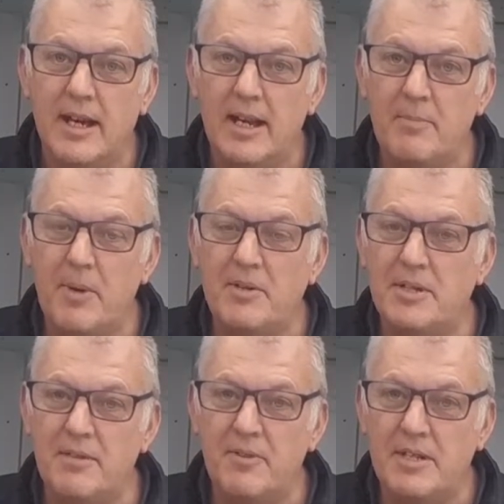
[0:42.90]
And I
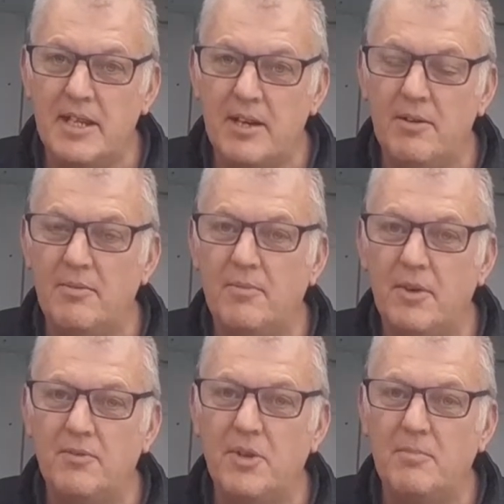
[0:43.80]
posted a video
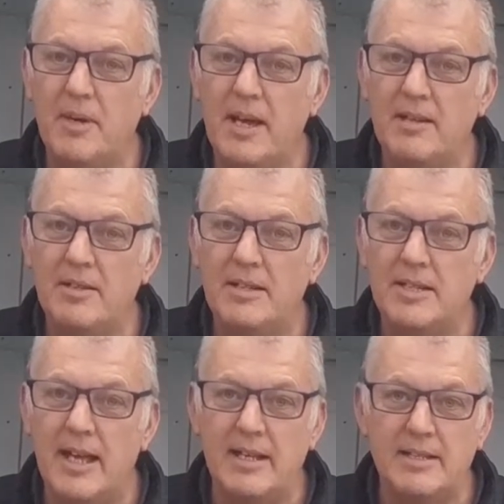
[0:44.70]
of doing my onion
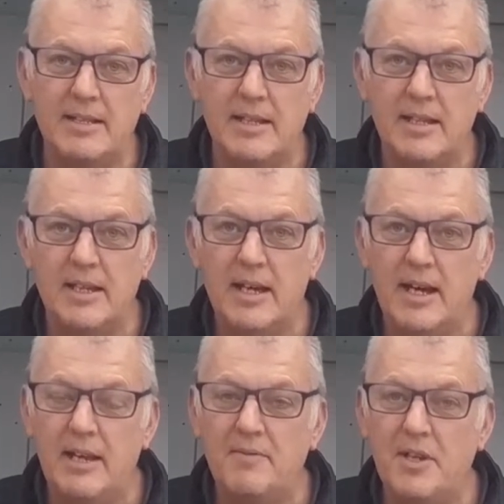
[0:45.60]
sets,
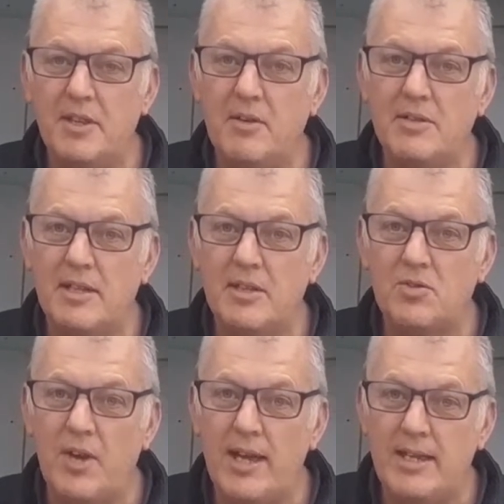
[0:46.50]
and I've done those in the
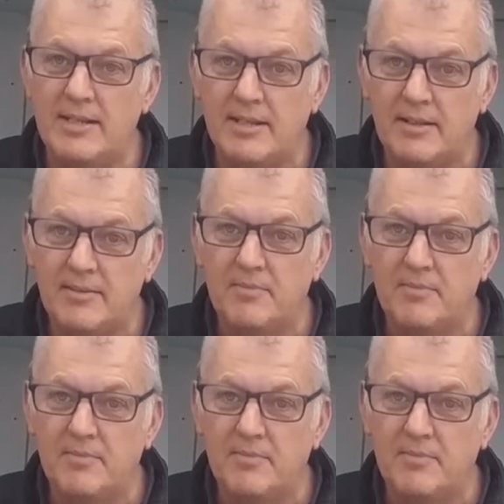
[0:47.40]
trays,